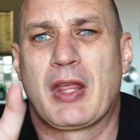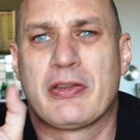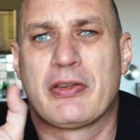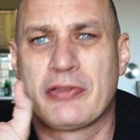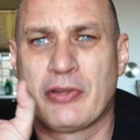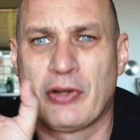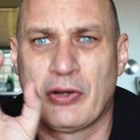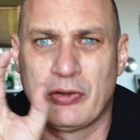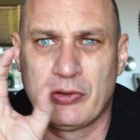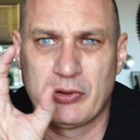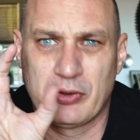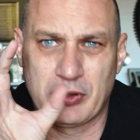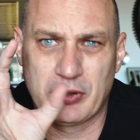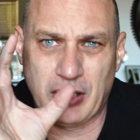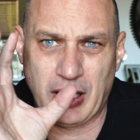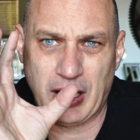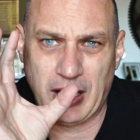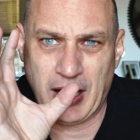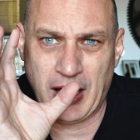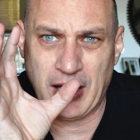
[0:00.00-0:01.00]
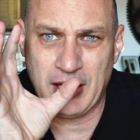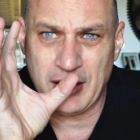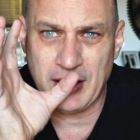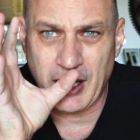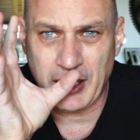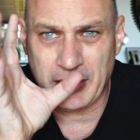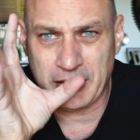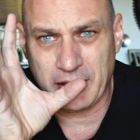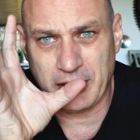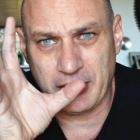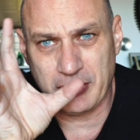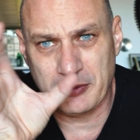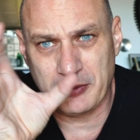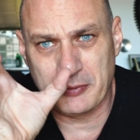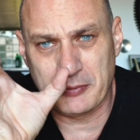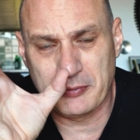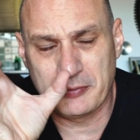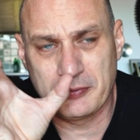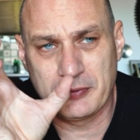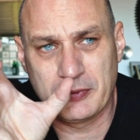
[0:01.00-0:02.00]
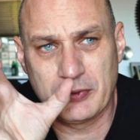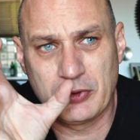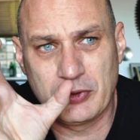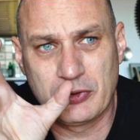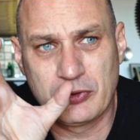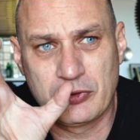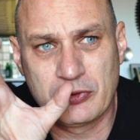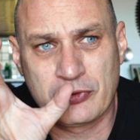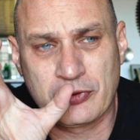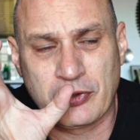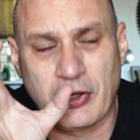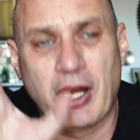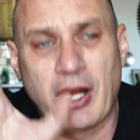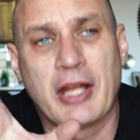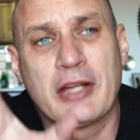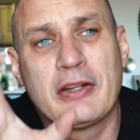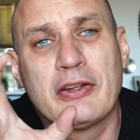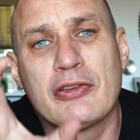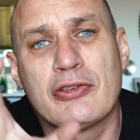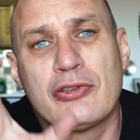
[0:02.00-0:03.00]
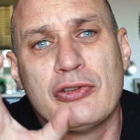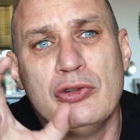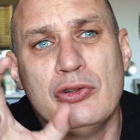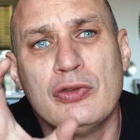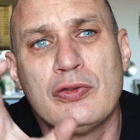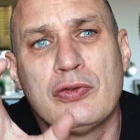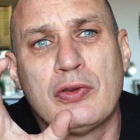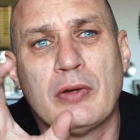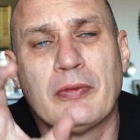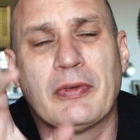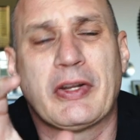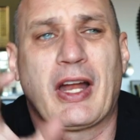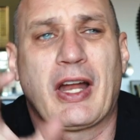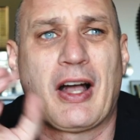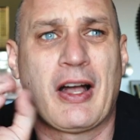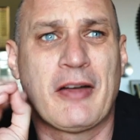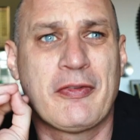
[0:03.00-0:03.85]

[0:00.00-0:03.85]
So I like trying this new format.